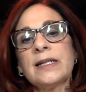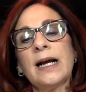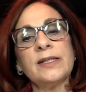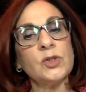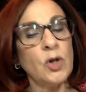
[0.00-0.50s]
And
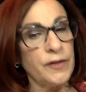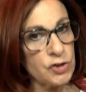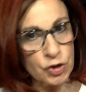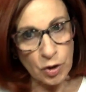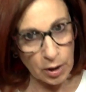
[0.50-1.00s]
I saw the
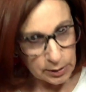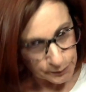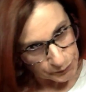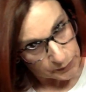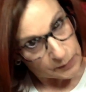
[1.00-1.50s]
shawl,
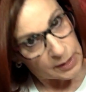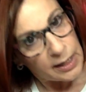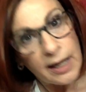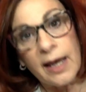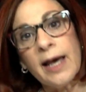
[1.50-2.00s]

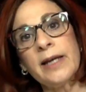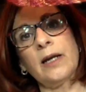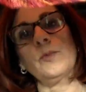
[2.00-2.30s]
and I